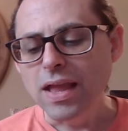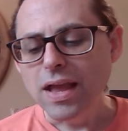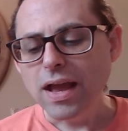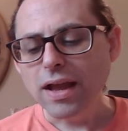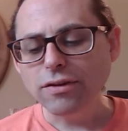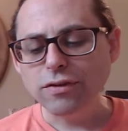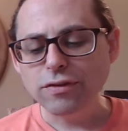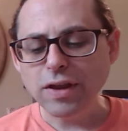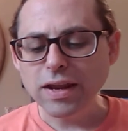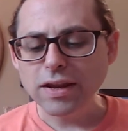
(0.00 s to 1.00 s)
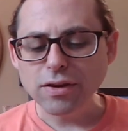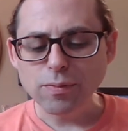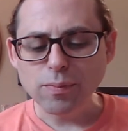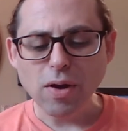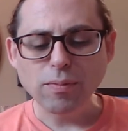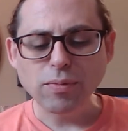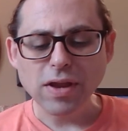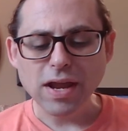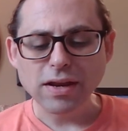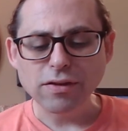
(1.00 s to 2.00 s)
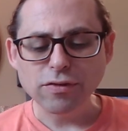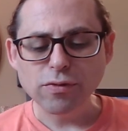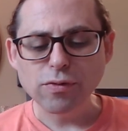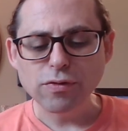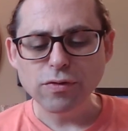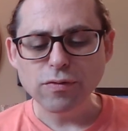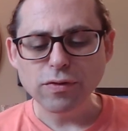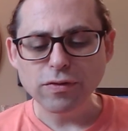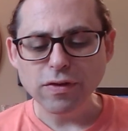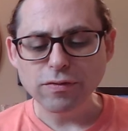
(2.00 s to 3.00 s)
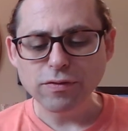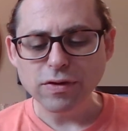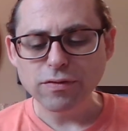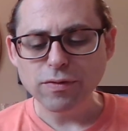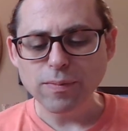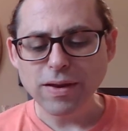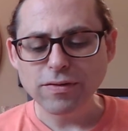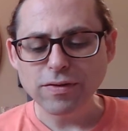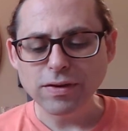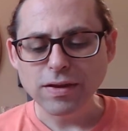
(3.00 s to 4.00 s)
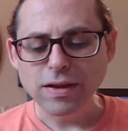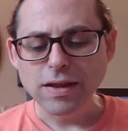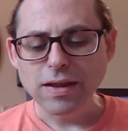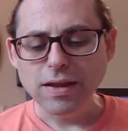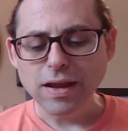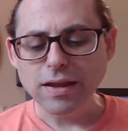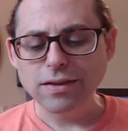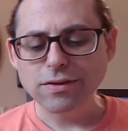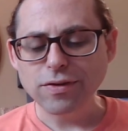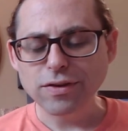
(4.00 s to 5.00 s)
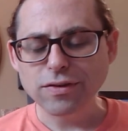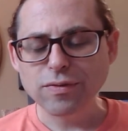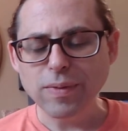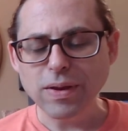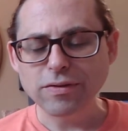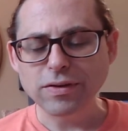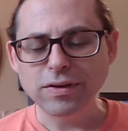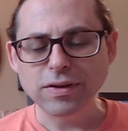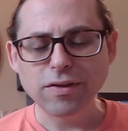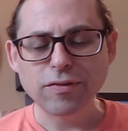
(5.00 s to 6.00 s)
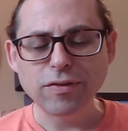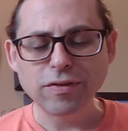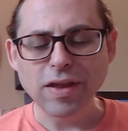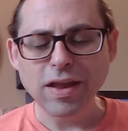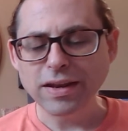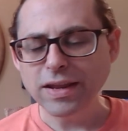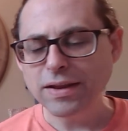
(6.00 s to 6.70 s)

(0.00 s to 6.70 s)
I understand that a proper diet is crucial for self transformation and the transformation of society.